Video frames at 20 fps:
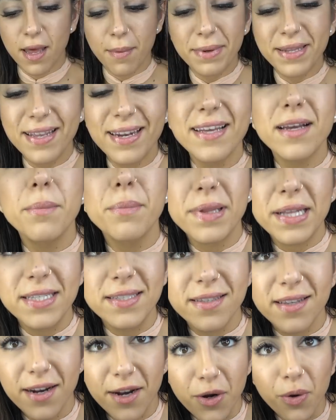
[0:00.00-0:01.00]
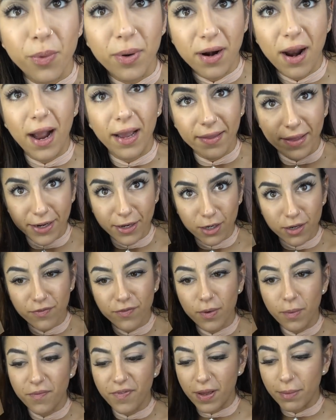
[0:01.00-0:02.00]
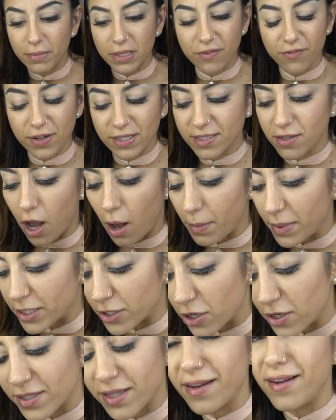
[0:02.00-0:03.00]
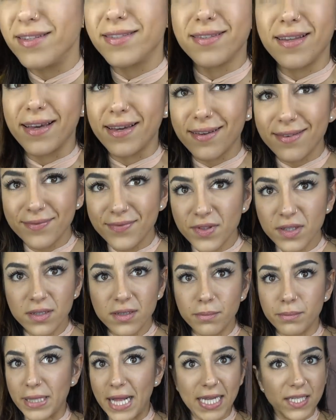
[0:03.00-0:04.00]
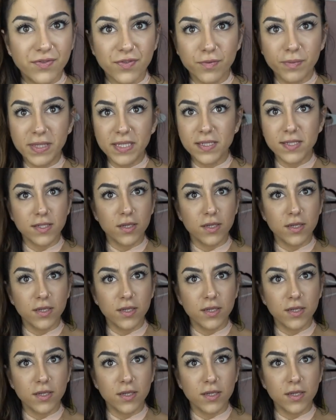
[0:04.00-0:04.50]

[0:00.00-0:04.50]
I've been getting complaints that I don't wear highlighter from family, friends, commenters, and it's like blasphemy.